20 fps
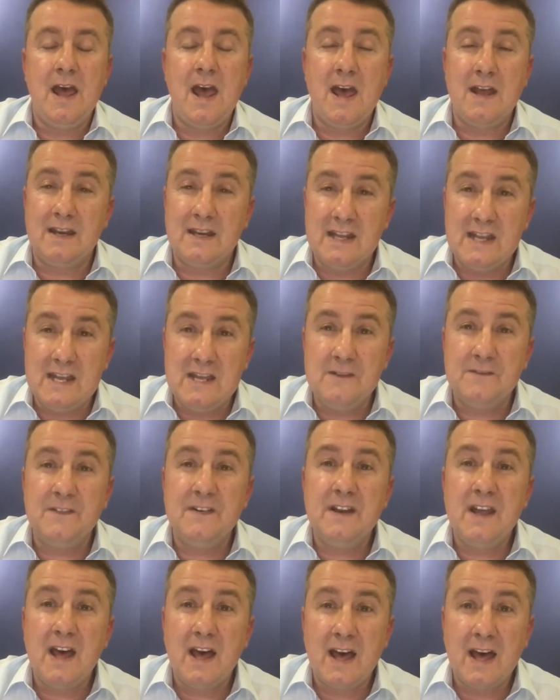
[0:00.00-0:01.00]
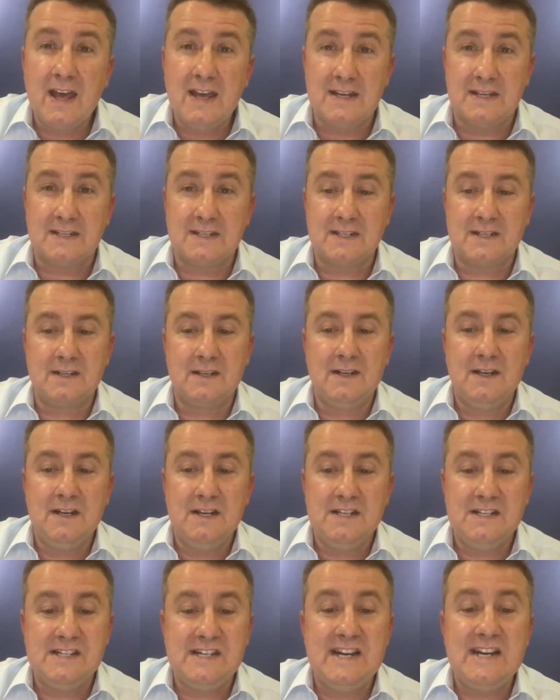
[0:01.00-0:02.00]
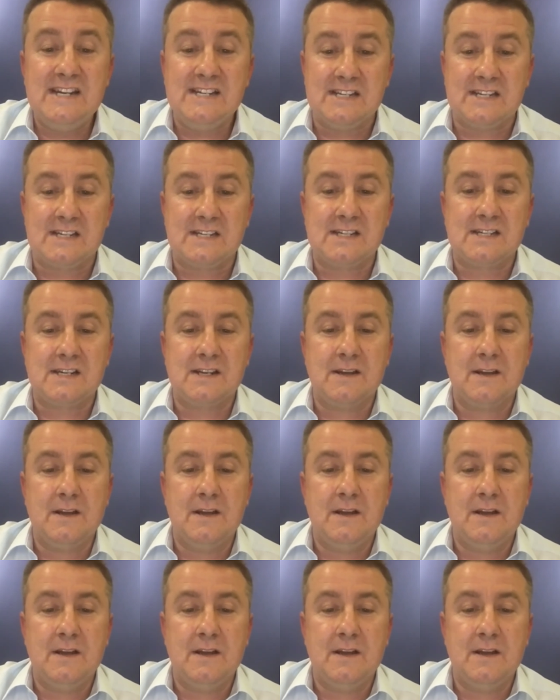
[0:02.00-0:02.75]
and even hate Jesus,